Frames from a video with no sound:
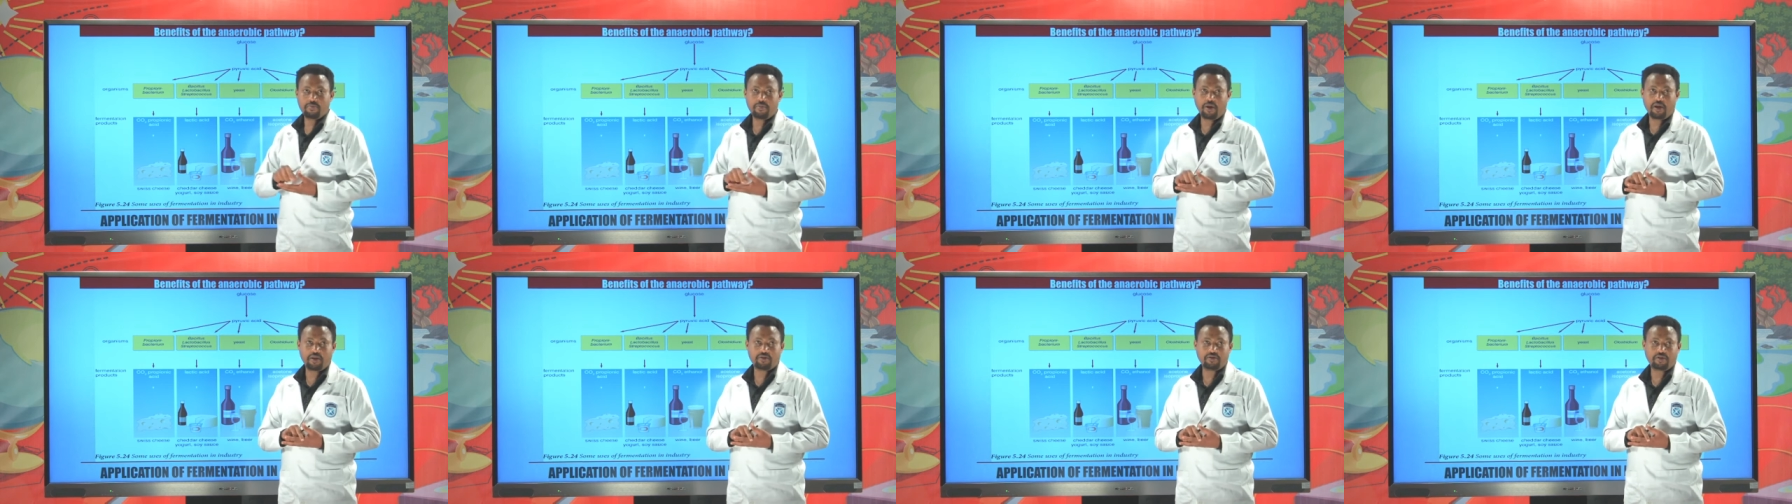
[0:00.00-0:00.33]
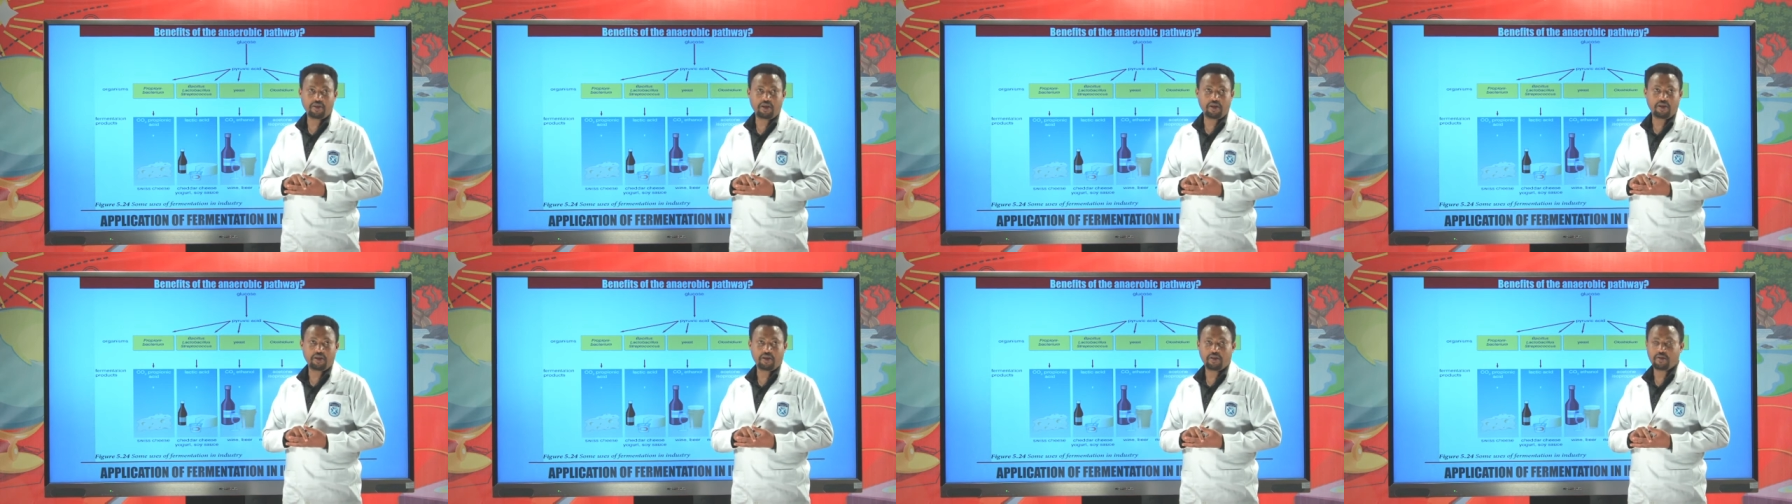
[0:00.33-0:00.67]

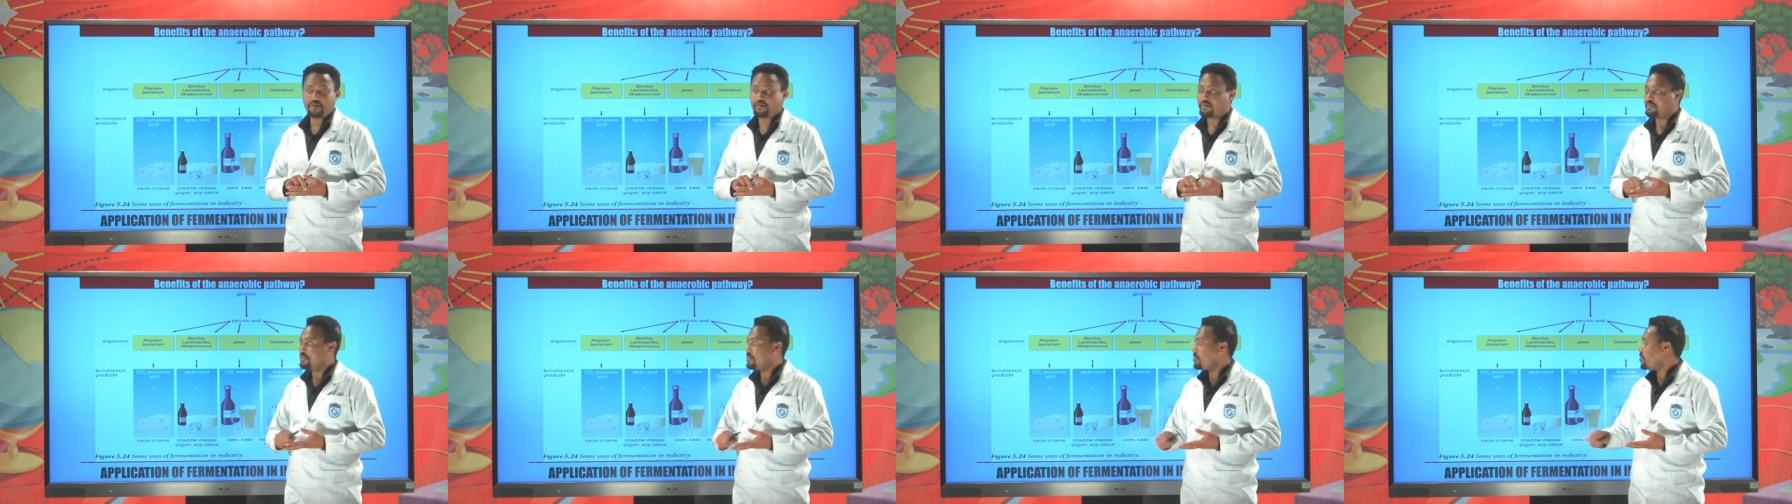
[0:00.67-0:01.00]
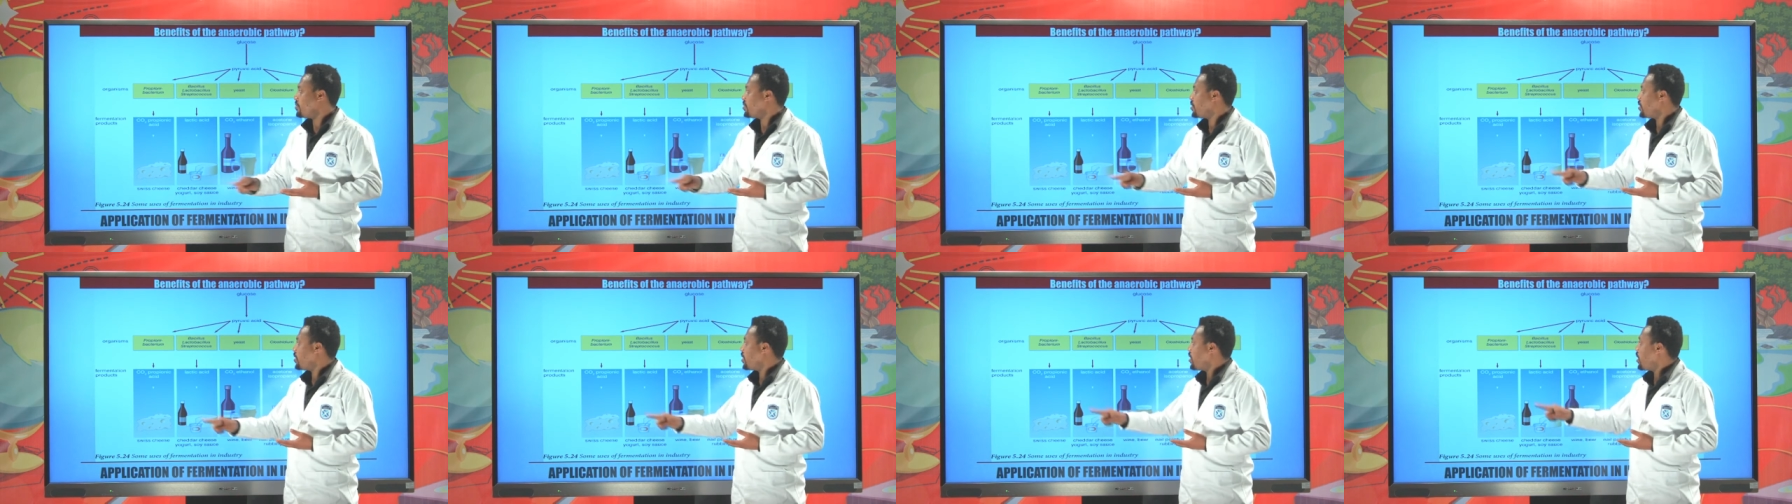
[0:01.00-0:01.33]
bacteria.
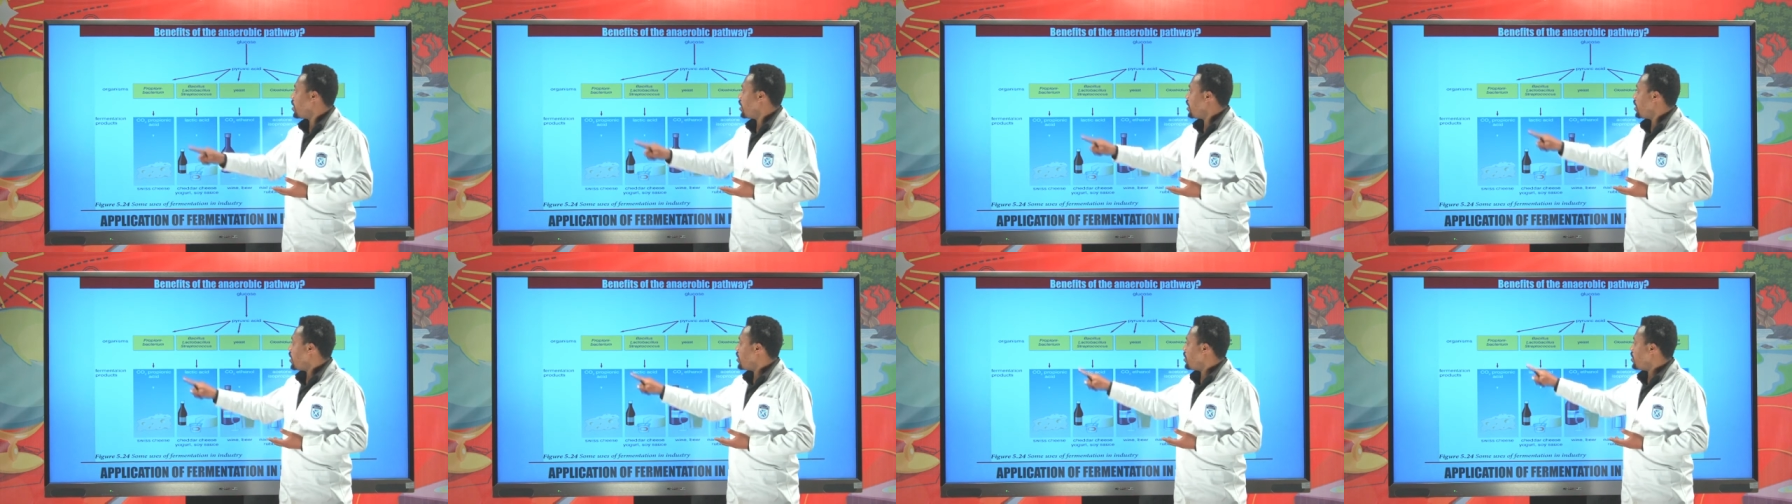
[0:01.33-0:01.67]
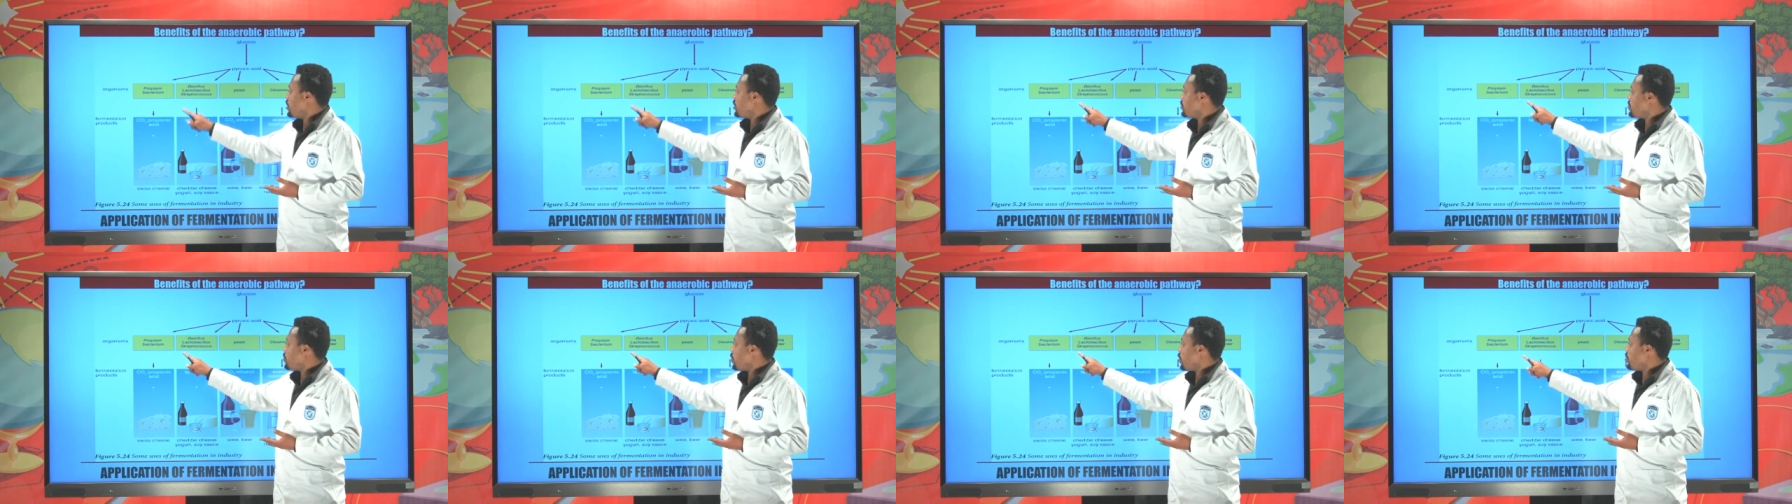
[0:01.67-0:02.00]

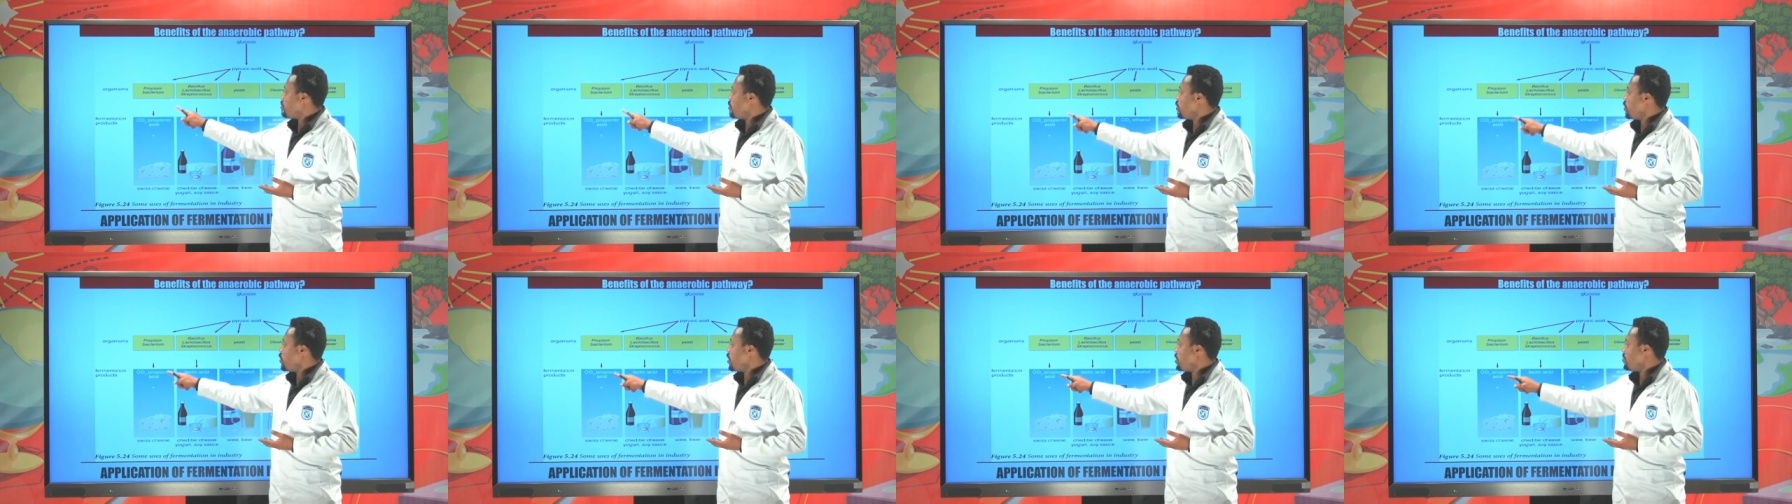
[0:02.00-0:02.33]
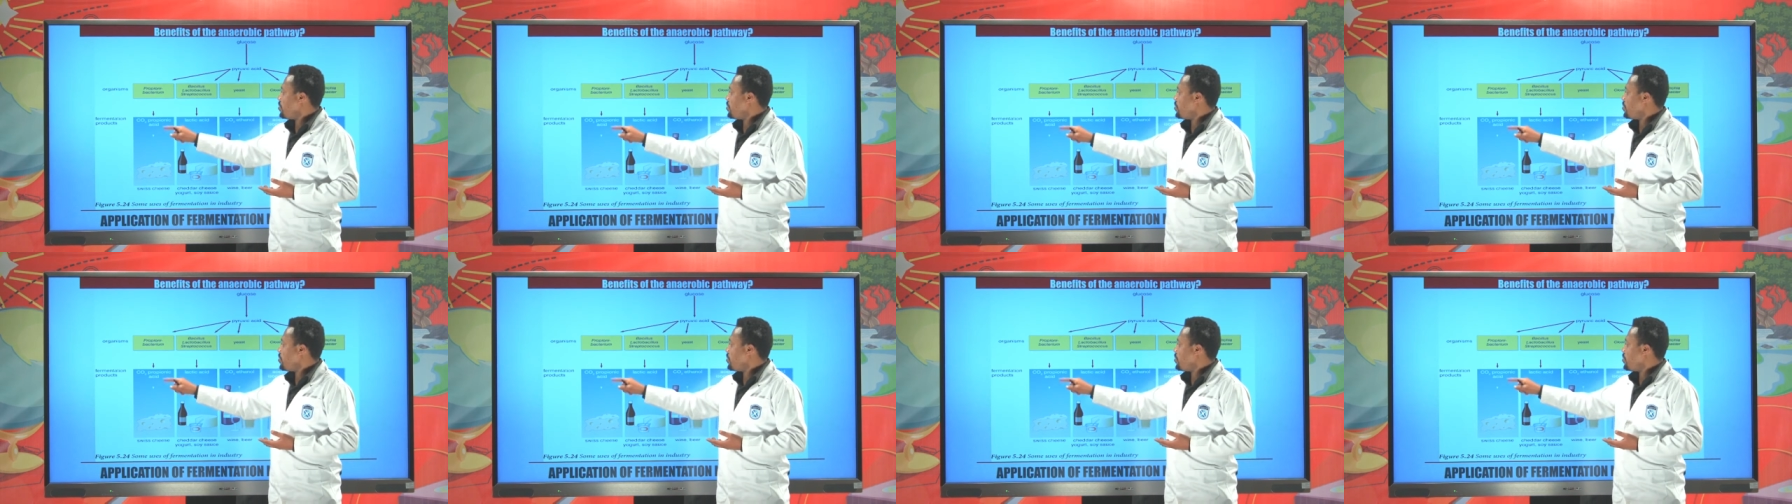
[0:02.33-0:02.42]
This propionic